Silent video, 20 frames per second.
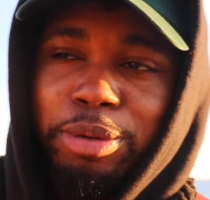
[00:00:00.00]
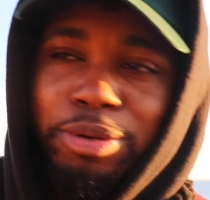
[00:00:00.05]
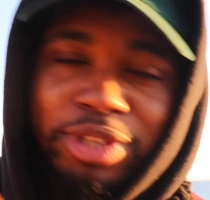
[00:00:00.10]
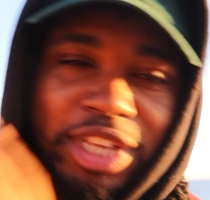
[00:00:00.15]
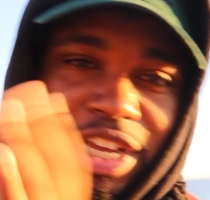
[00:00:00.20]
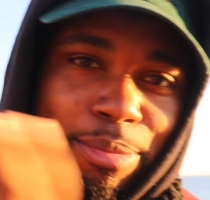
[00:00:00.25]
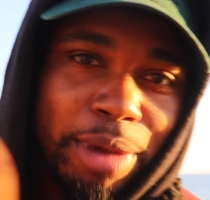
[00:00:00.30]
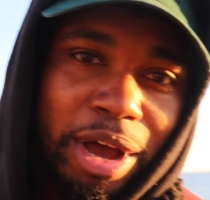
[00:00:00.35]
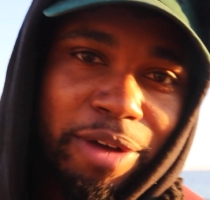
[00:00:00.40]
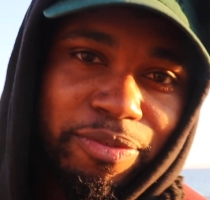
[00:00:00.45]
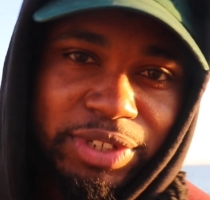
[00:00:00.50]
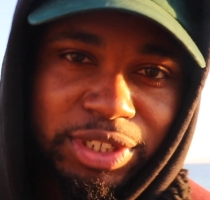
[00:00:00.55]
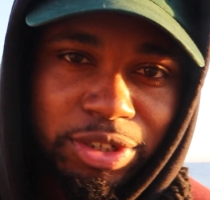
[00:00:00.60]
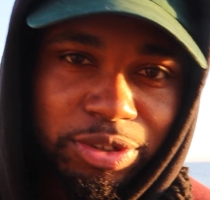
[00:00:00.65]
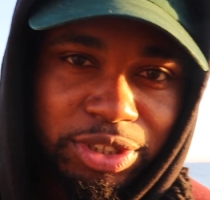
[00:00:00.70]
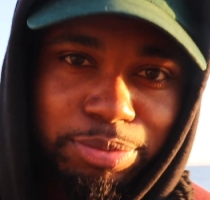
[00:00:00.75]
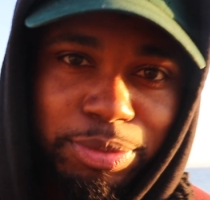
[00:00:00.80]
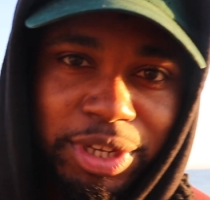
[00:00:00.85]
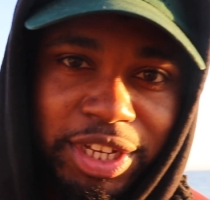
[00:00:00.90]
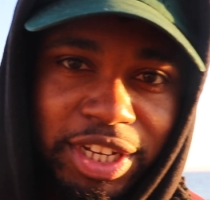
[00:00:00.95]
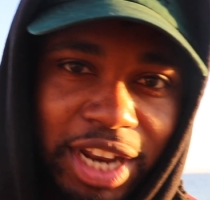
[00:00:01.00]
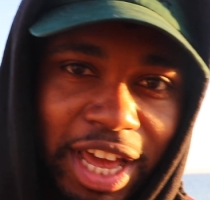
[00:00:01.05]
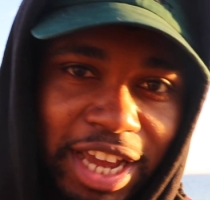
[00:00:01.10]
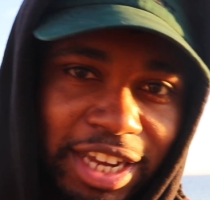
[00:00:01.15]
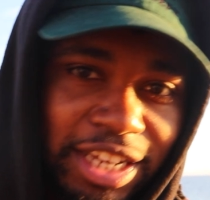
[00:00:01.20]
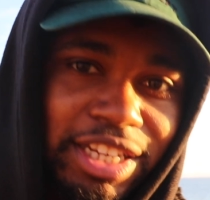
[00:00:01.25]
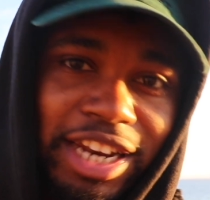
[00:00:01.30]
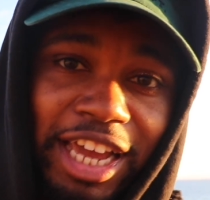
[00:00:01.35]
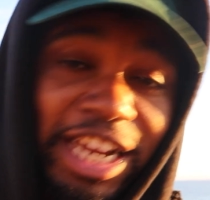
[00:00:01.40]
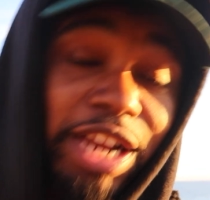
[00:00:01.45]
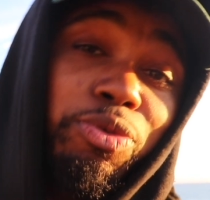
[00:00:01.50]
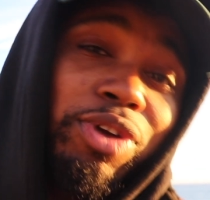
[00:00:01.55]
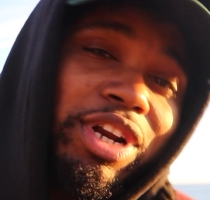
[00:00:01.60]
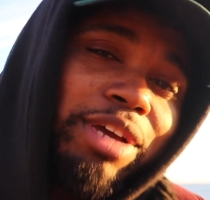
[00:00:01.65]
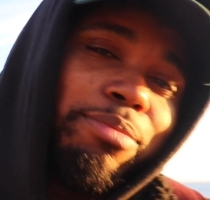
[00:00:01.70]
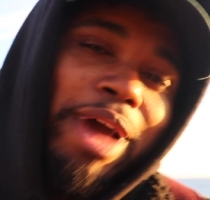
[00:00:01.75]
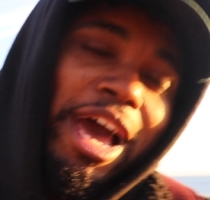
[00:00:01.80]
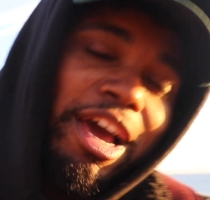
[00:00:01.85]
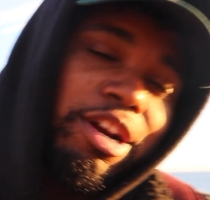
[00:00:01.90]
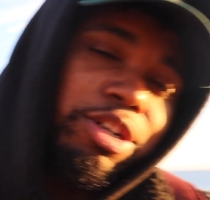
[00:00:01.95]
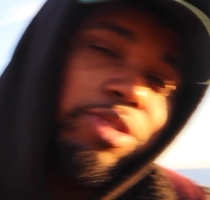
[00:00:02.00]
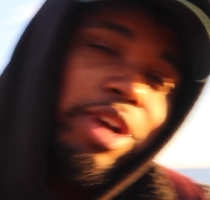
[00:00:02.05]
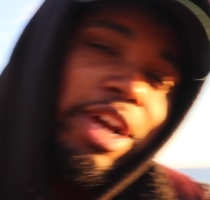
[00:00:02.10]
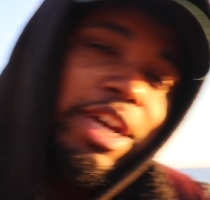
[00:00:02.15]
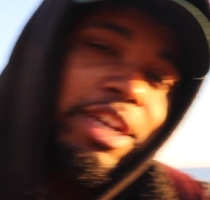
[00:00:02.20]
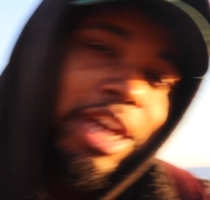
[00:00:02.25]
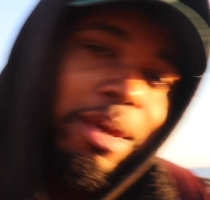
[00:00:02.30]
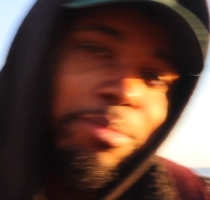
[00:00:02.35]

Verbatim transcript: people think about for social media, like it really matters, right?